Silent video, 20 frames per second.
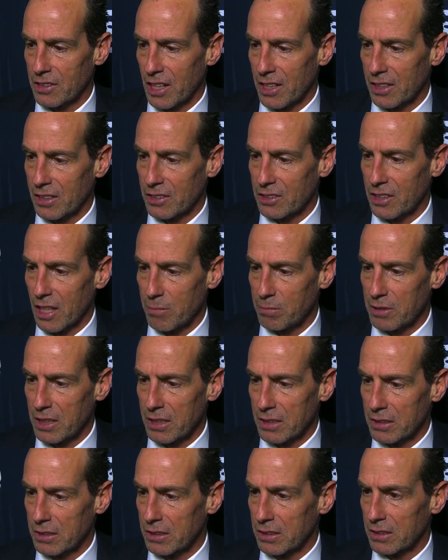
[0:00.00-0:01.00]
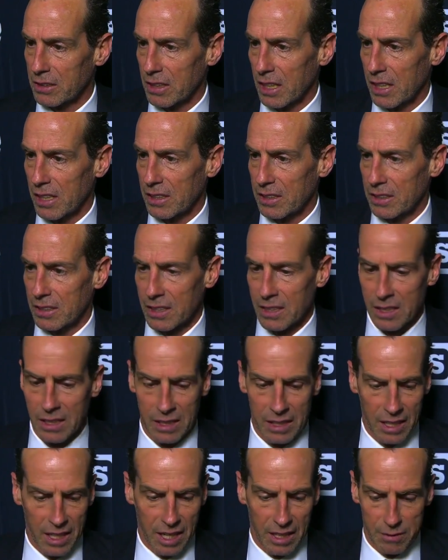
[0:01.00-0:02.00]
gotta accept it and, and,
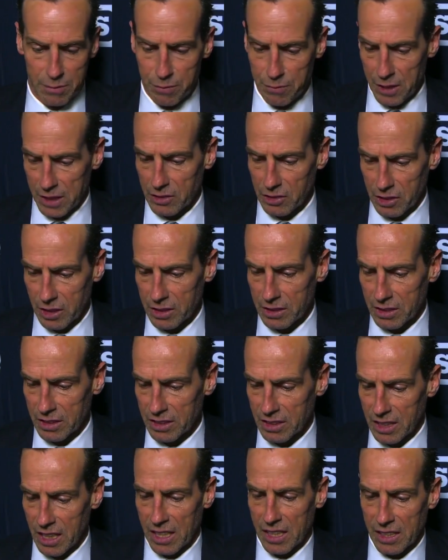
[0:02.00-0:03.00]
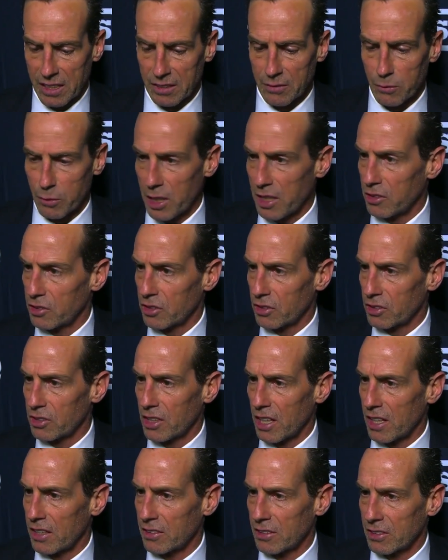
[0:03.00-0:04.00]
and fix it and, and raise your
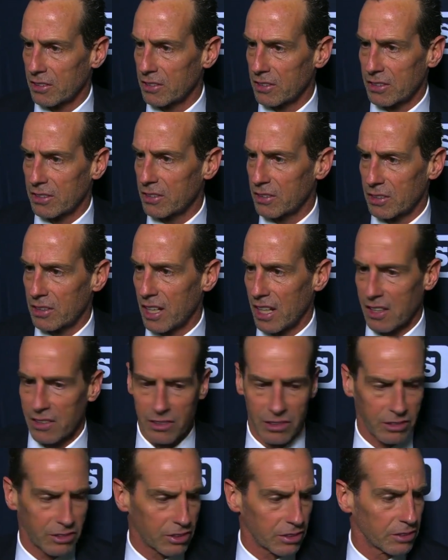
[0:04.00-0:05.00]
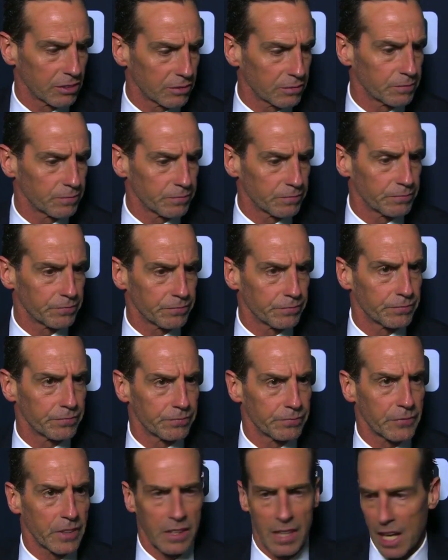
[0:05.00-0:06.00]
standard standards.
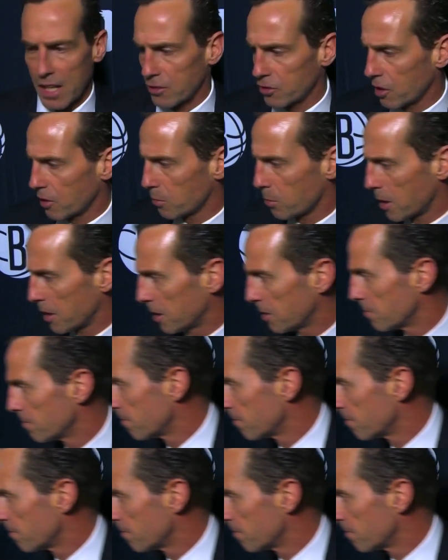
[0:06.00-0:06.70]
Thanks, guys. Thanks, everybody.